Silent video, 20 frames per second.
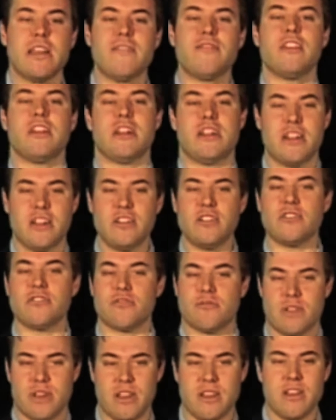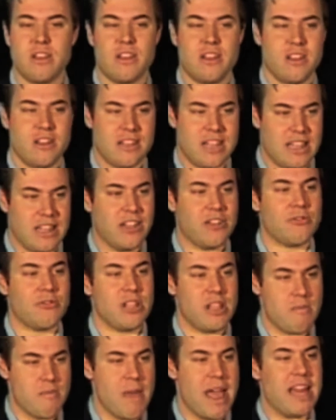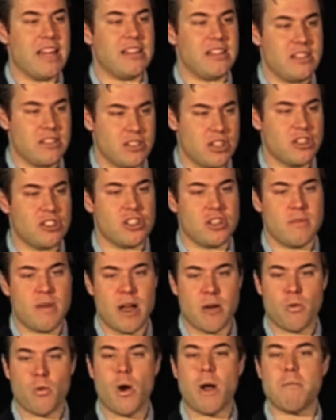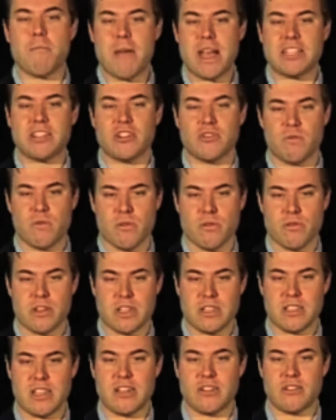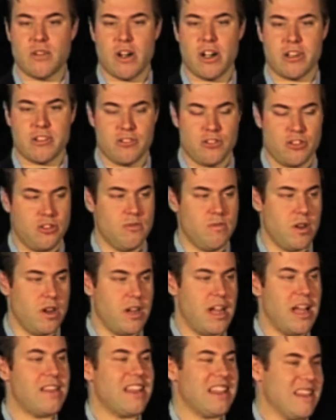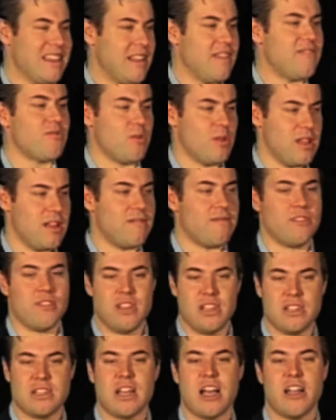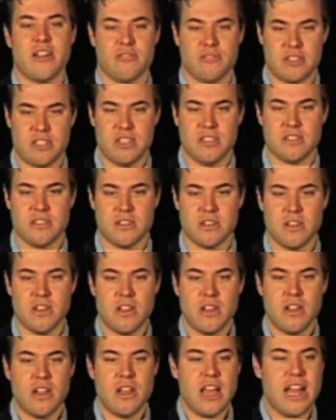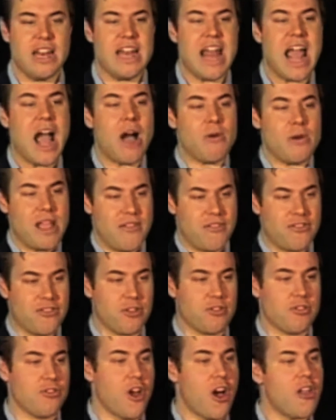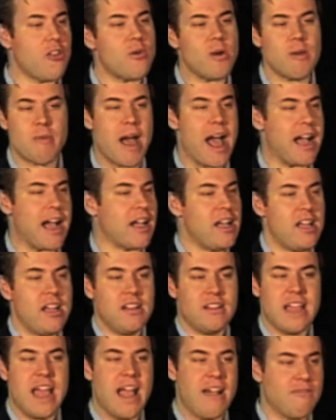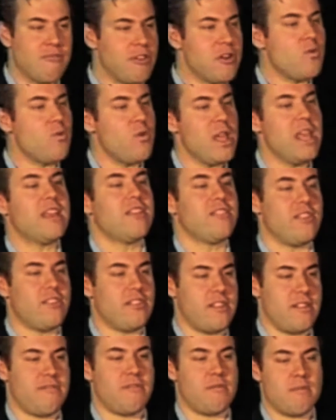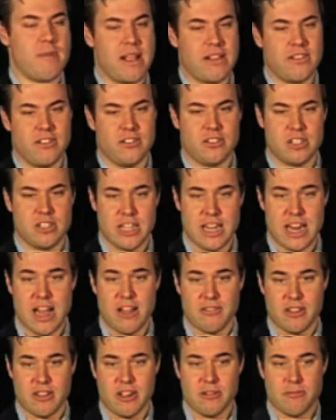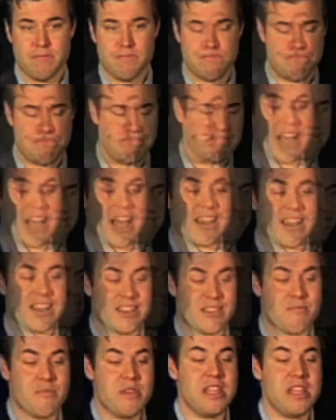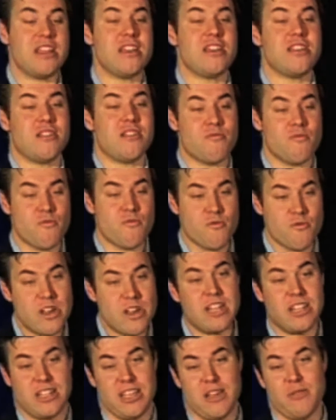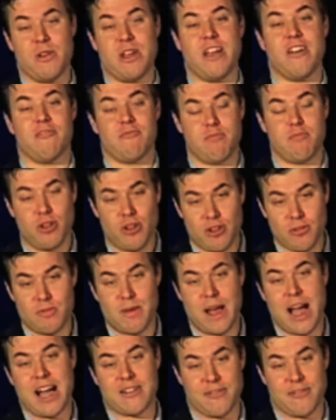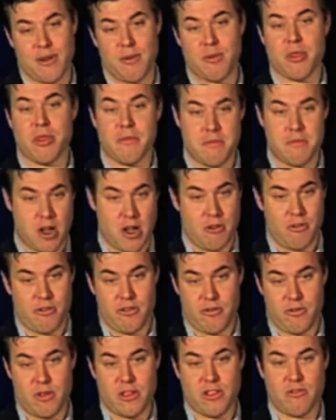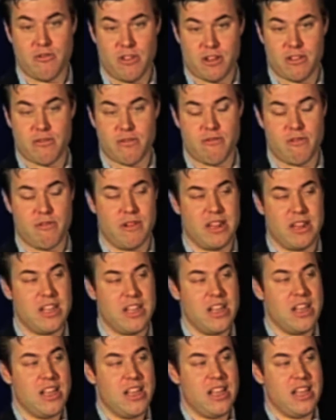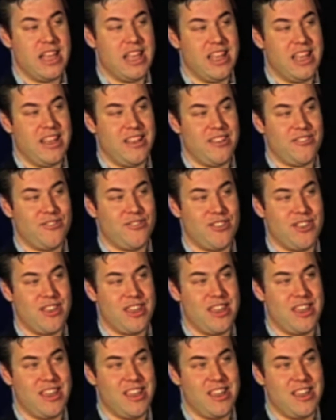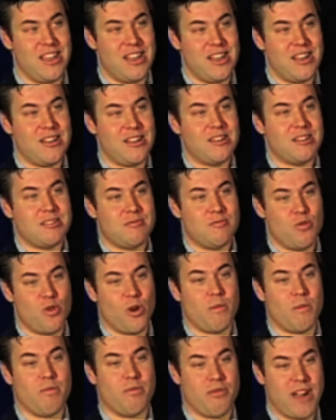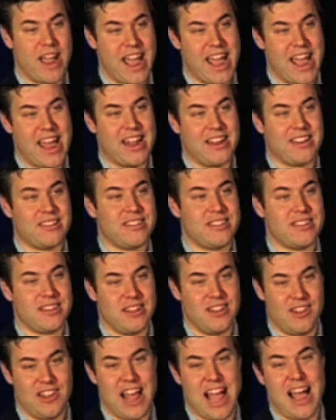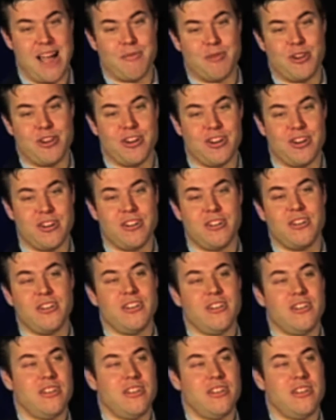lived in an industry that literally made a decision about what message we were going to send to our consumer and then lived with it for the entire season. And now we have circled all the way back to every week is a different message to get out there. I think the media that really we have pulled back from the most, when you look through it, is the more brand glamour